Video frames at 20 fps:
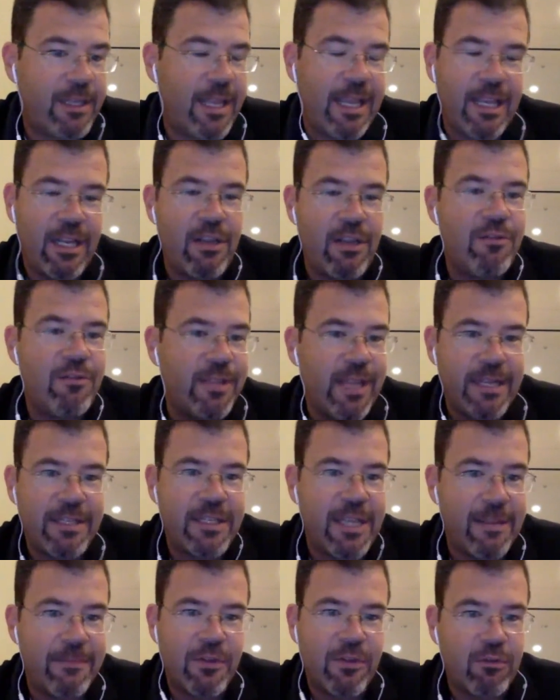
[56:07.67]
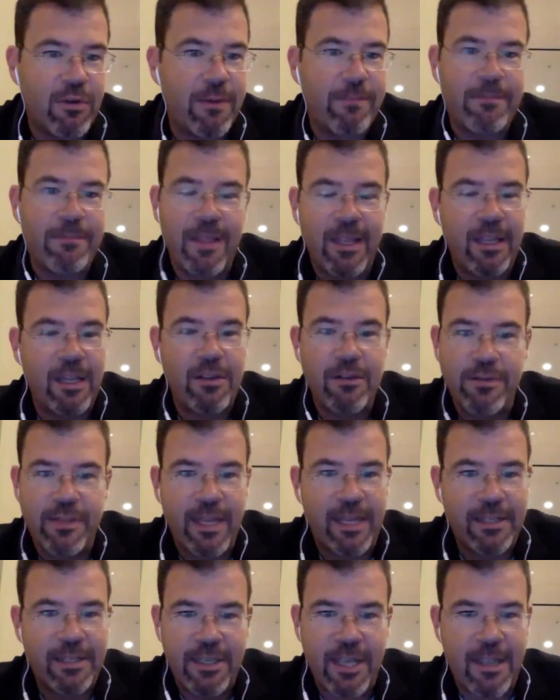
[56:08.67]
They can use that same script, they can use
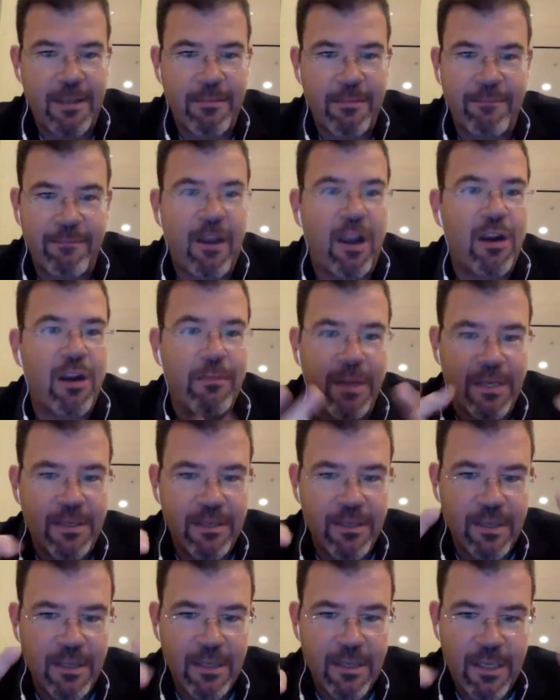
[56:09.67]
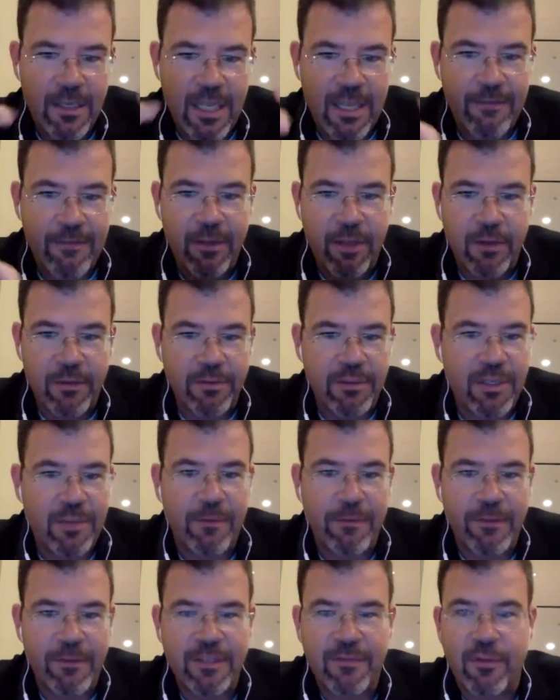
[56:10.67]
that same environment, even though some
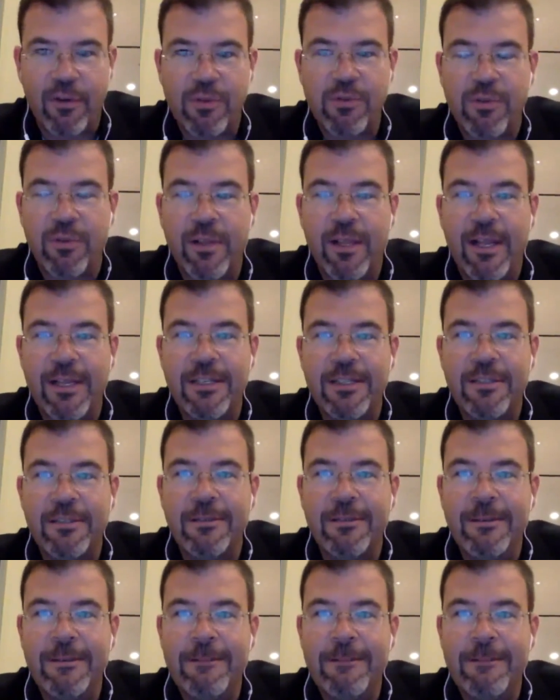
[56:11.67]
of it's virtualized.